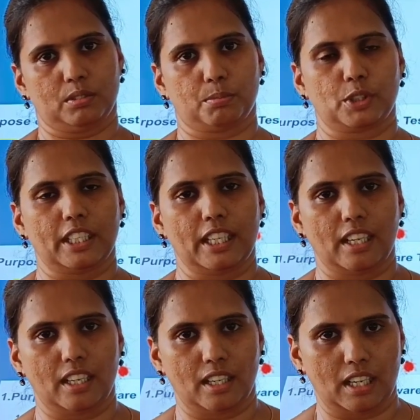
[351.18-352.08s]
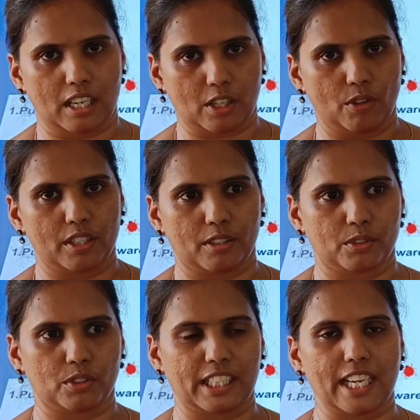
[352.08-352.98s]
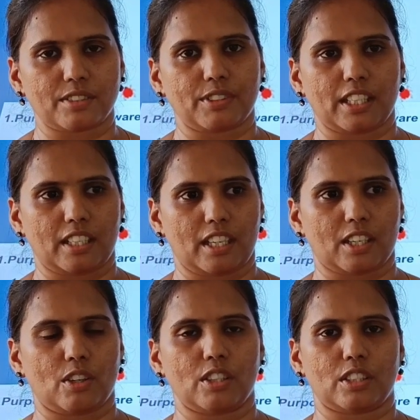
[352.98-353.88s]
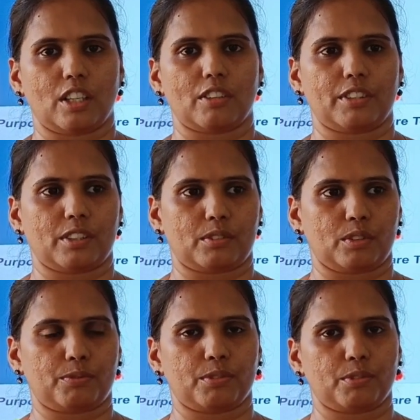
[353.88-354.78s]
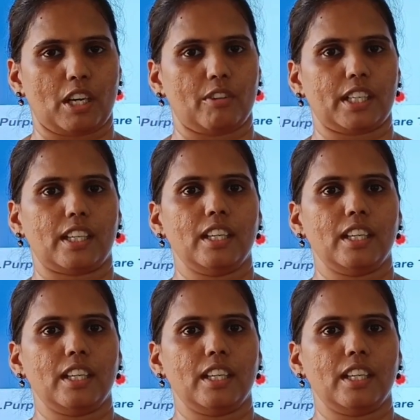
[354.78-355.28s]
put an account or to transfer our account or to forward